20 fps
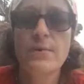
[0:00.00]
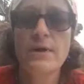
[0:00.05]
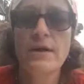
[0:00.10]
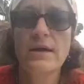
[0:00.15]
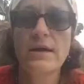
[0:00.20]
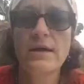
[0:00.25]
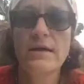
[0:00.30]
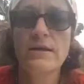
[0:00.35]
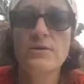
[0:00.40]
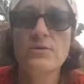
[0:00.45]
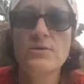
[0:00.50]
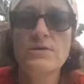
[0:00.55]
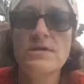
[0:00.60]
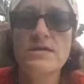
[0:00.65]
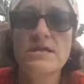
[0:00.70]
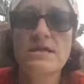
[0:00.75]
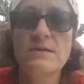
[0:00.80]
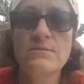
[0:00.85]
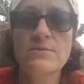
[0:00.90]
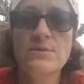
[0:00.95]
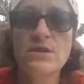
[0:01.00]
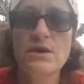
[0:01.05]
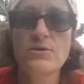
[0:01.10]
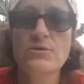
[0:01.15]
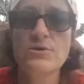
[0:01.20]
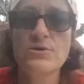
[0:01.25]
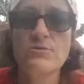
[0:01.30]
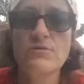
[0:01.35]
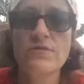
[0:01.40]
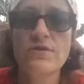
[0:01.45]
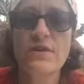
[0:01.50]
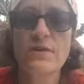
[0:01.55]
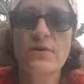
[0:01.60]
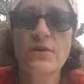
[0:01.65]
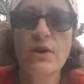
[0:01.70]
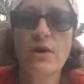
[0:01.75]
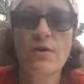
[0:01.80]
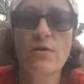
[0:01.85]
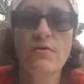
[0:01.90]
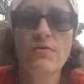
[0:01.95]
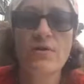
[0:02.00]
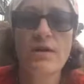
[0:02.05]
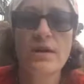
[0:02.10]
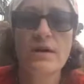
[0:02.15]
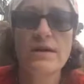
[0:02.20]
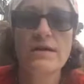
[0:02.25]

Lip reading: but he who esteems those who fear Jehovah,